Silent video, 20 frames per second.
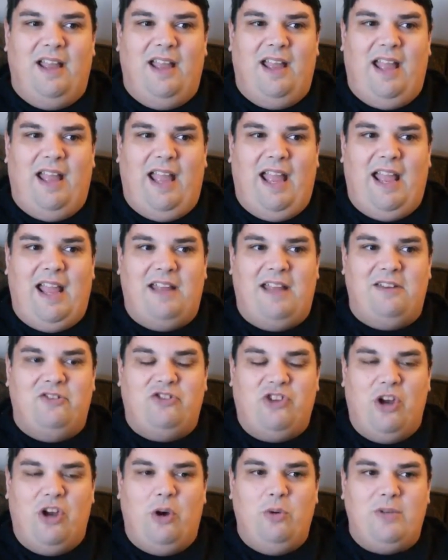And
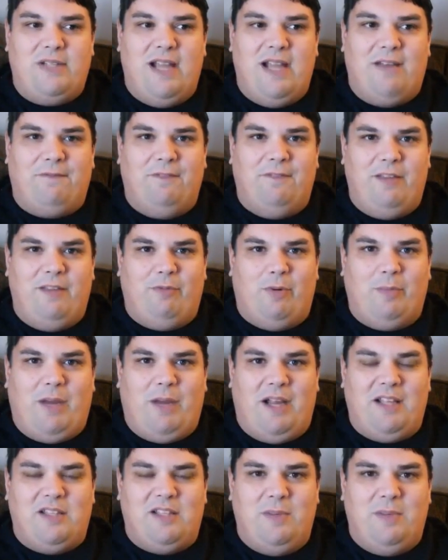Jo definitely
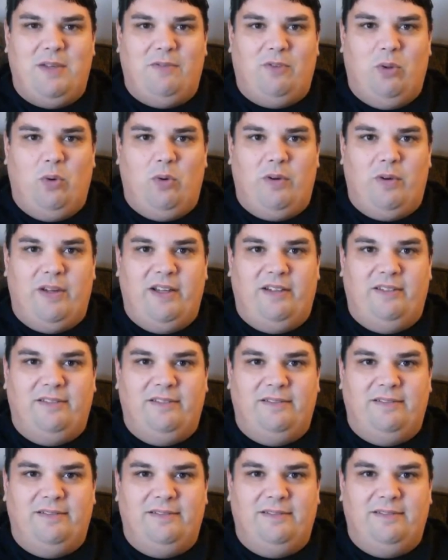reminds me of Gloria.
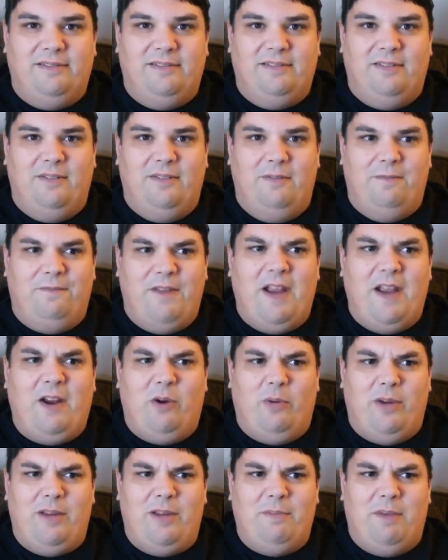
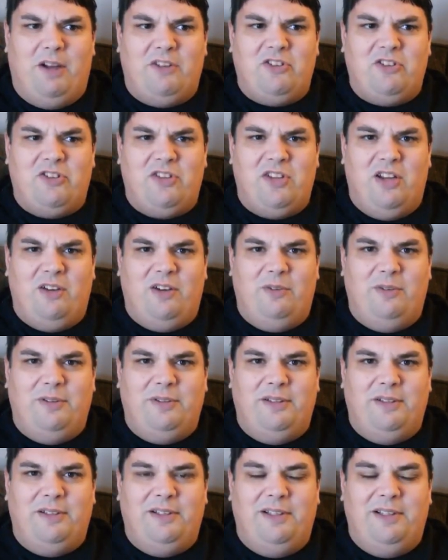Very much so.
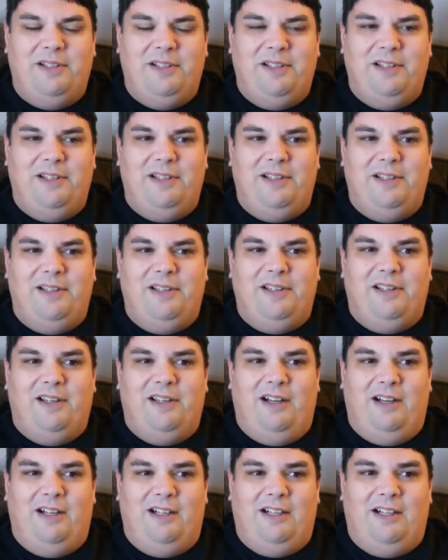
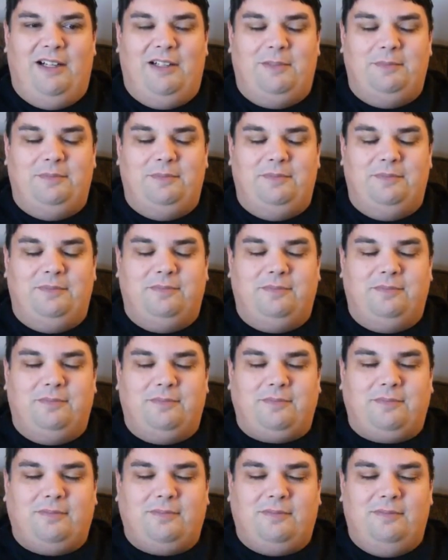Um,
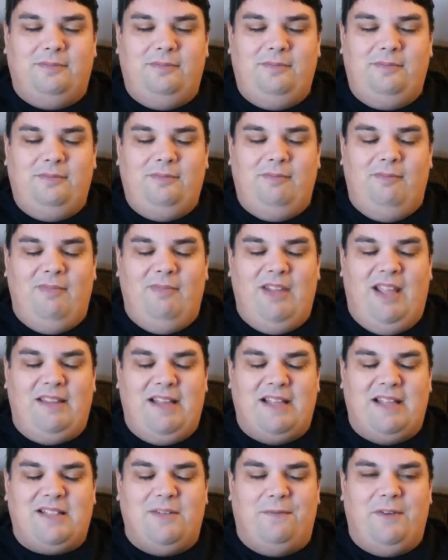and
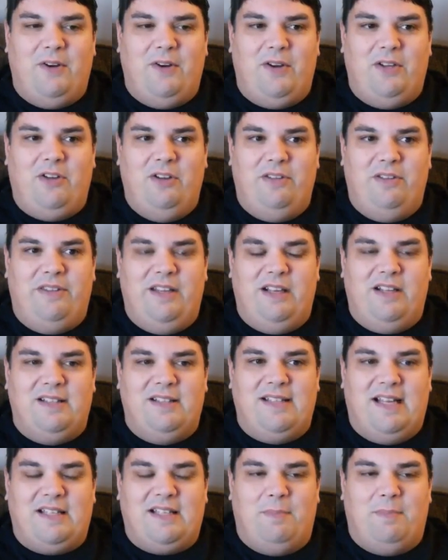that's a very good thing because
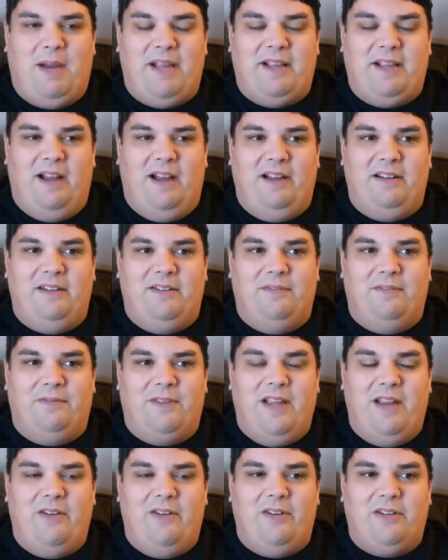that's my kind of
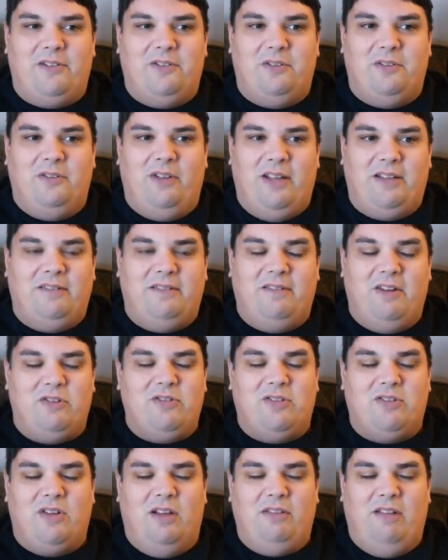character. Like,
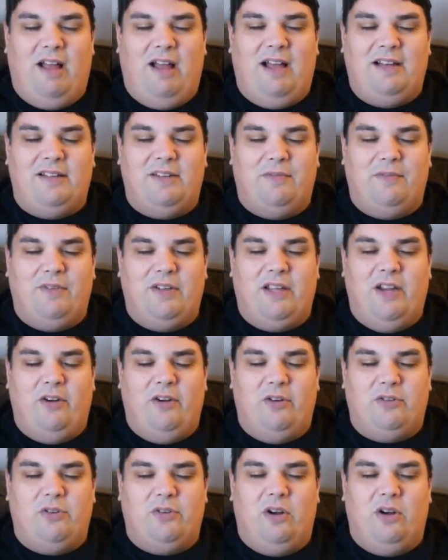there's a lot of different
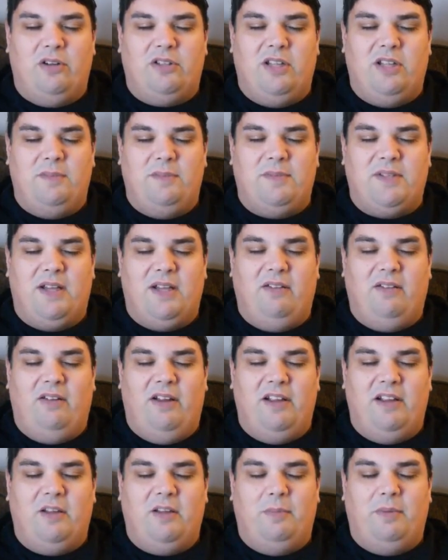character archetypes I
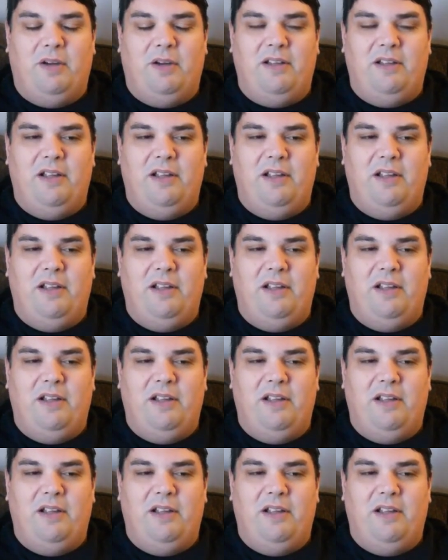like, but